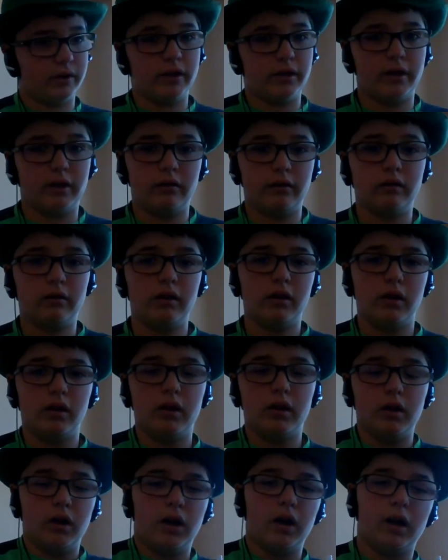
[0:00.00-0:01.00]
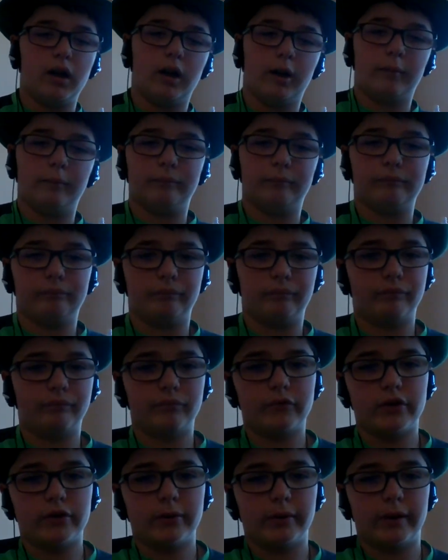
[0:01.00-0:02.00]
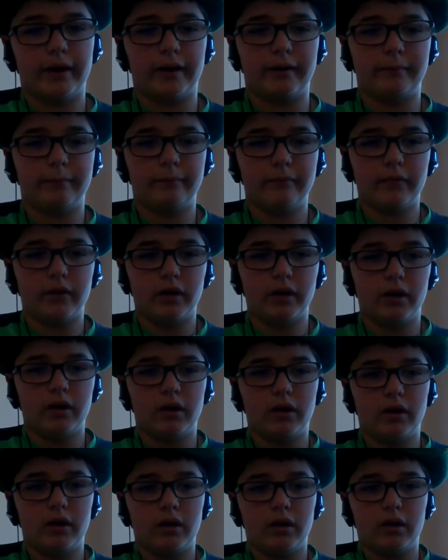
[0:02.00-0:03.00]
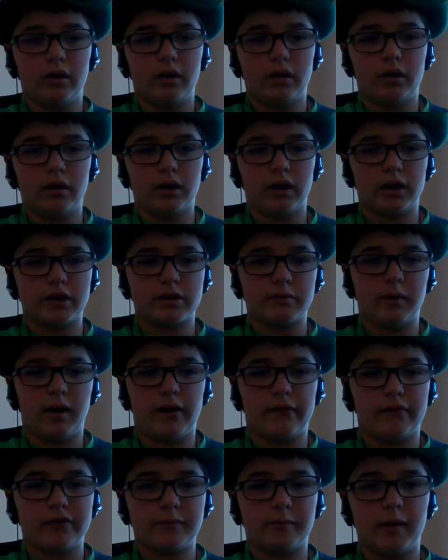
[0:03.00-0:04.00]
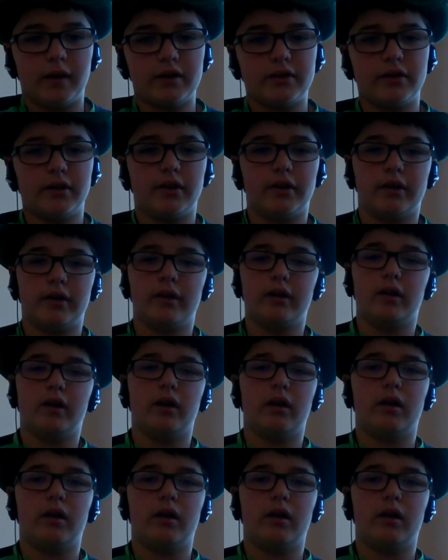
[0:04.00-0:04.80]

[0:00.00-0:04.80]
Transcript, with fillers: right now. Um, so yeah, I got some office space here.